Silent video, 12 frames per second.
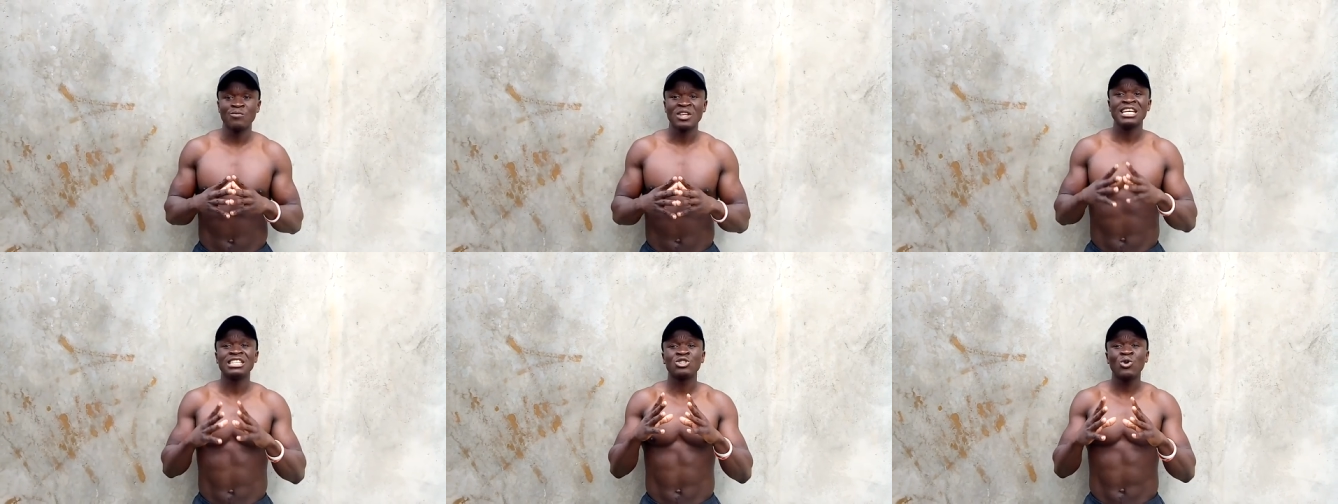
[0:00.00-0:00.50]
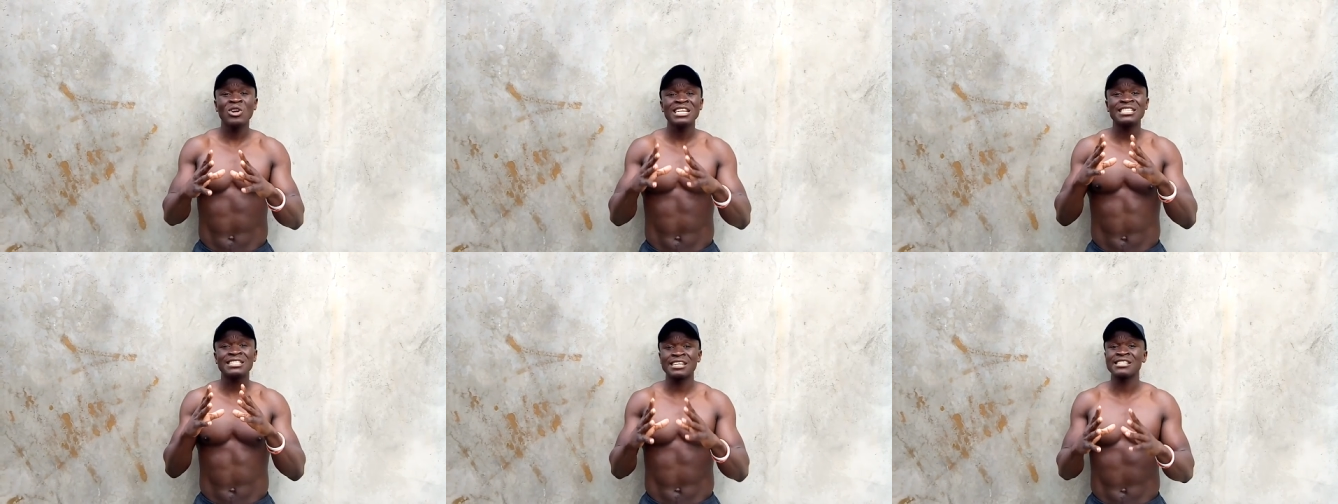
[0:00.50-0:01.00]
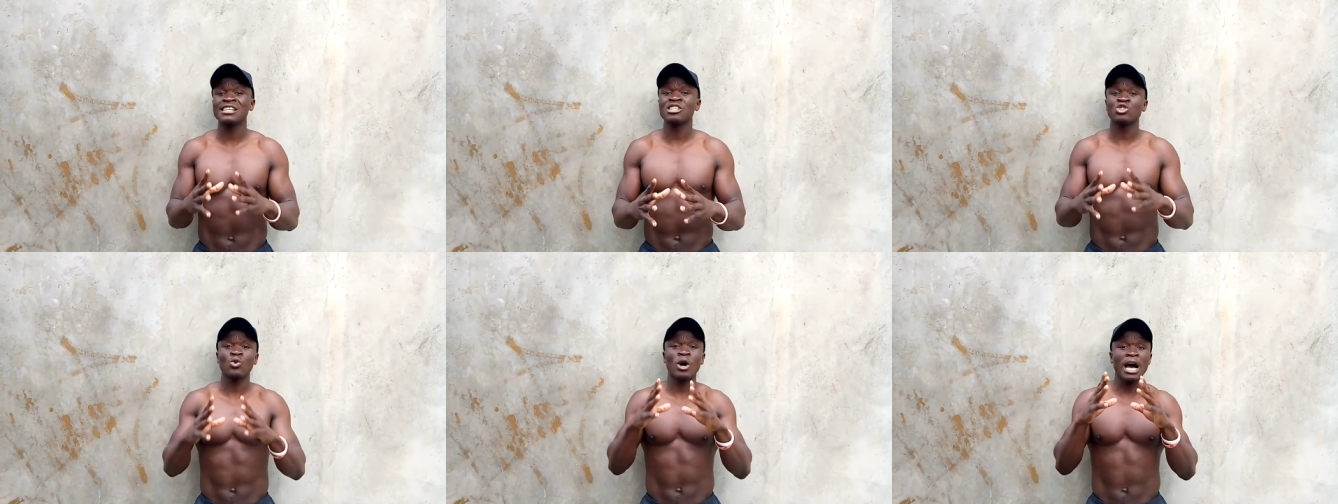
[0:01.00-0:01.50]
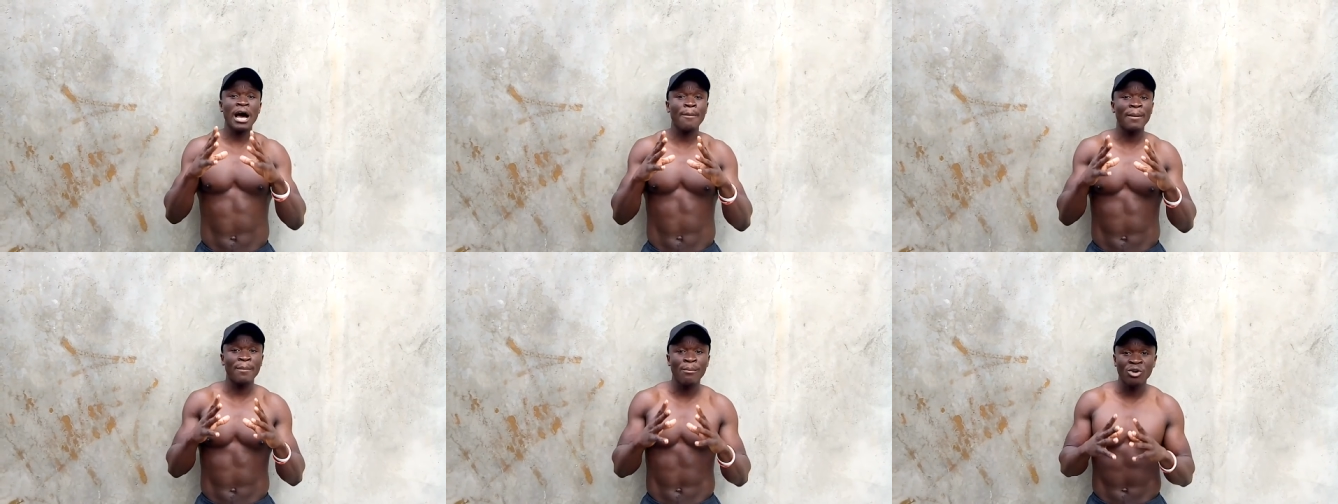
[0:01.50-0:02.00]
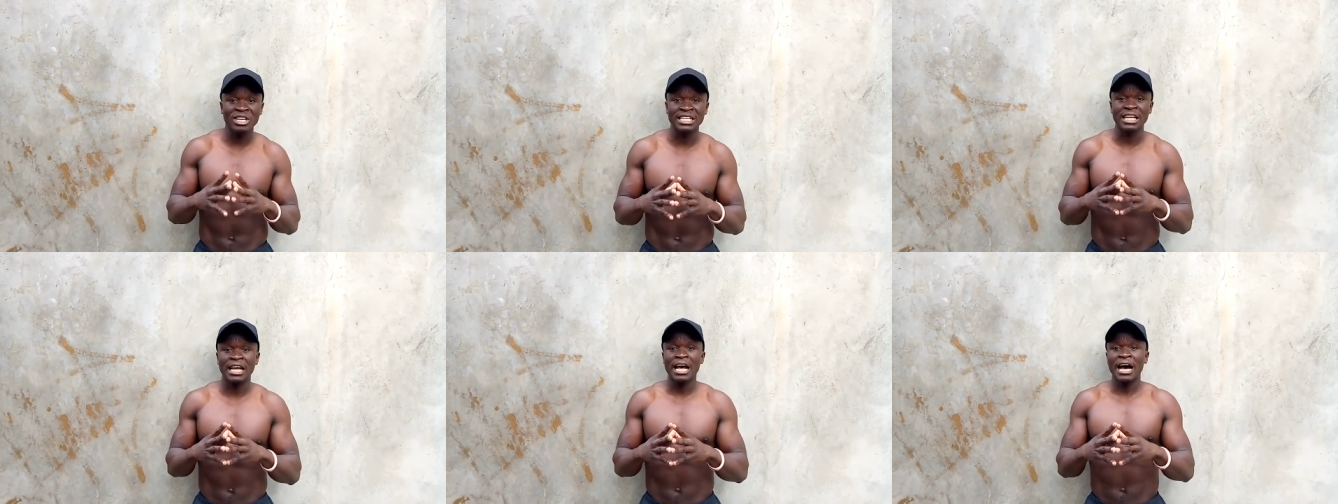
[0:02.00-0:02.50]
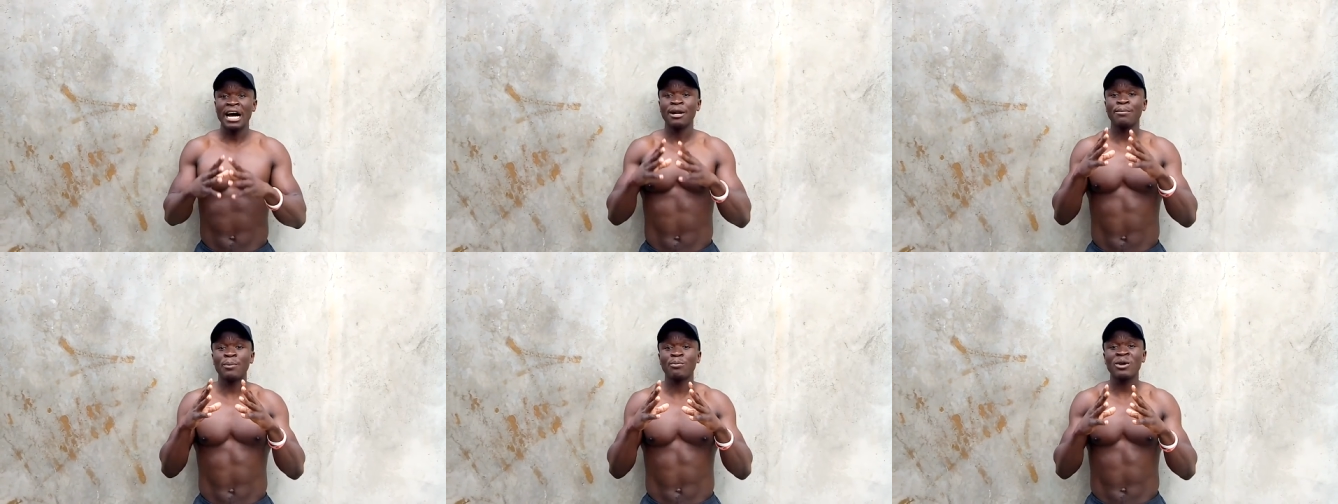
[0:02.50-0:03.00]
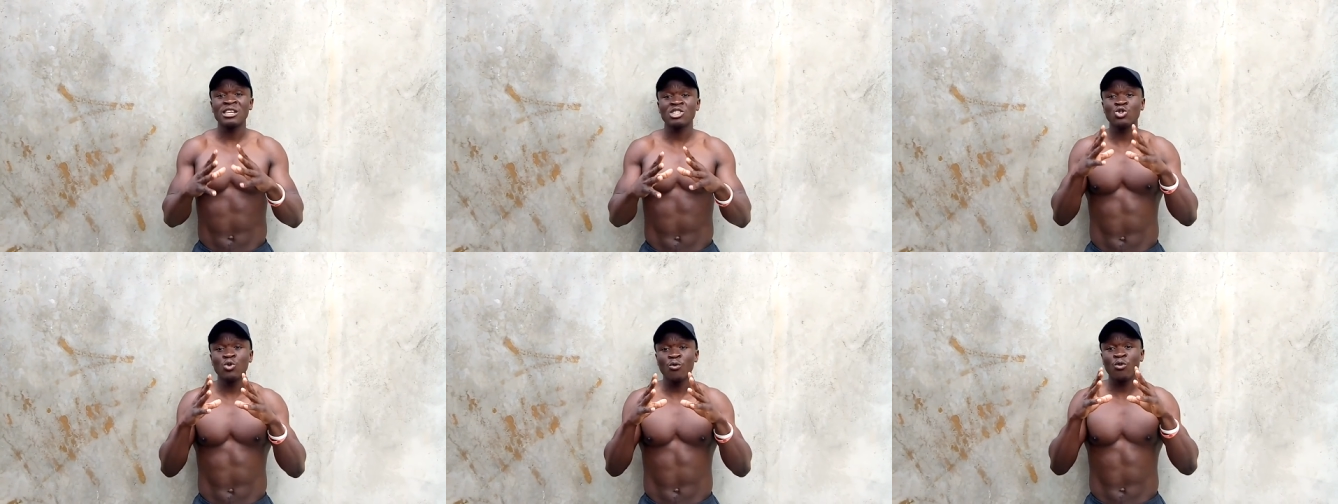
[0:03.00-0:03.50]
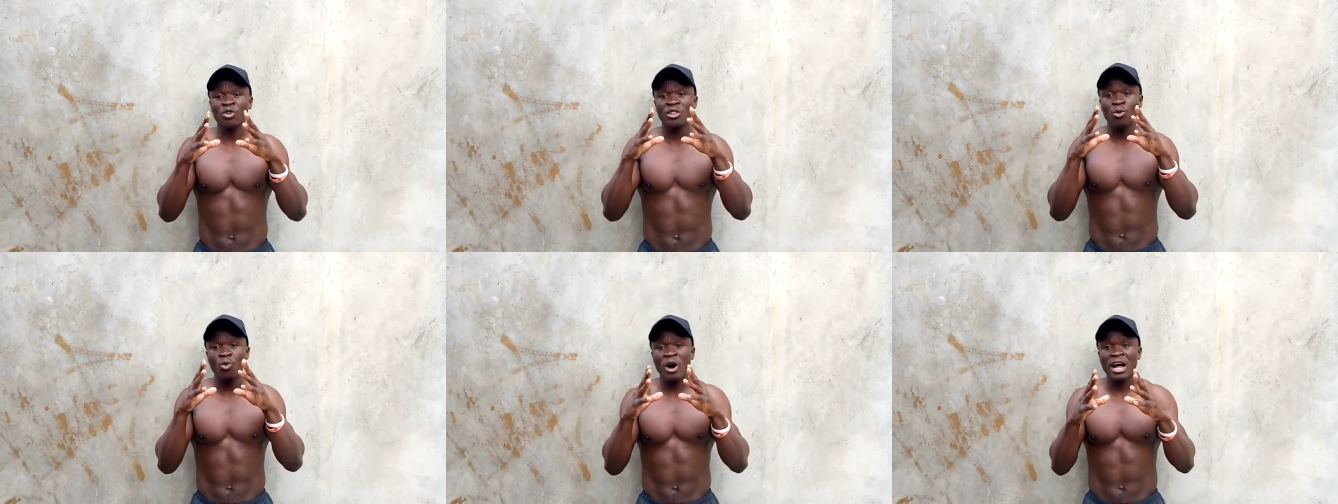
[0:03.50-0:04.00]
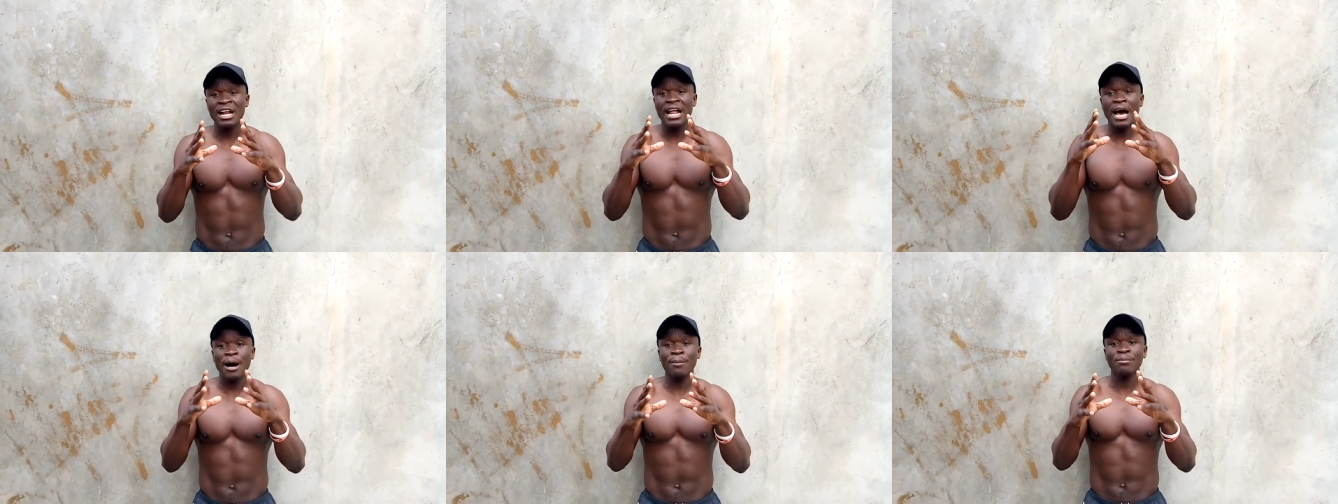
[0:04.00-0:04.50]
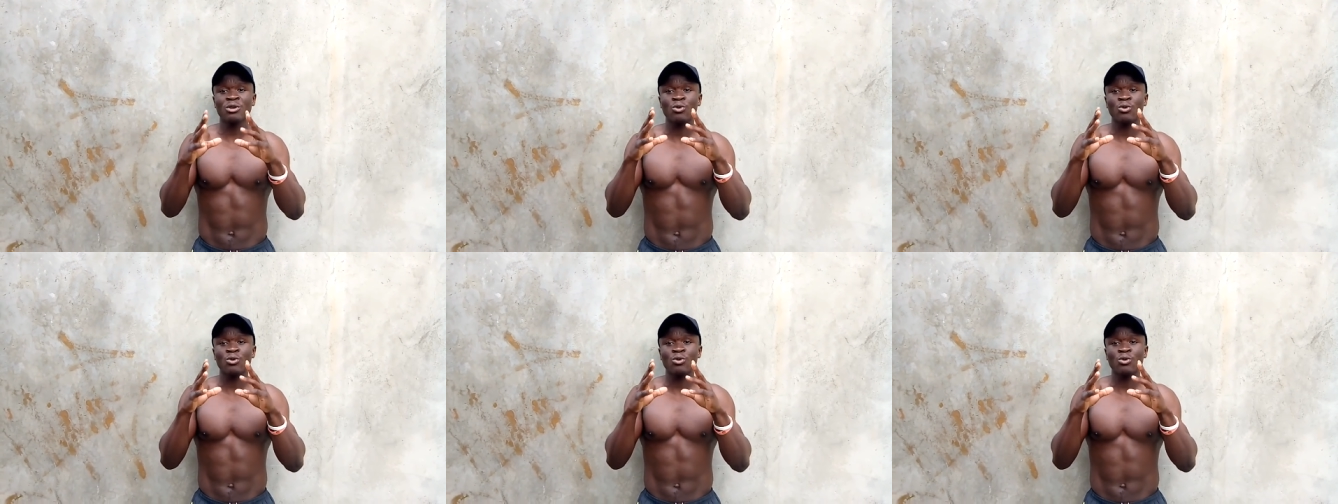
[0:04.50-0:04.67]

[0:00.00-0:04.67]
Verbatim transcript: It only strengthens your upper body and prepares you for the one-arm